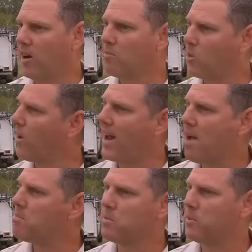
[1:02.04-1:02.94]
I'm quite
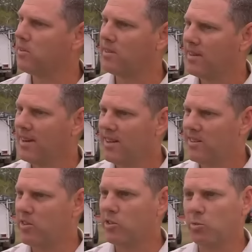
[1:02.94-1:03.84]
happy with
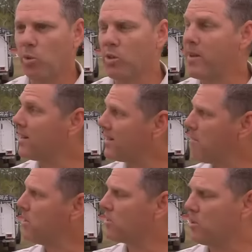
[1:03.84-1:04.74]
the small amount of
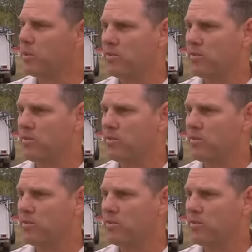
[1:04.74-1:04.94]
damage that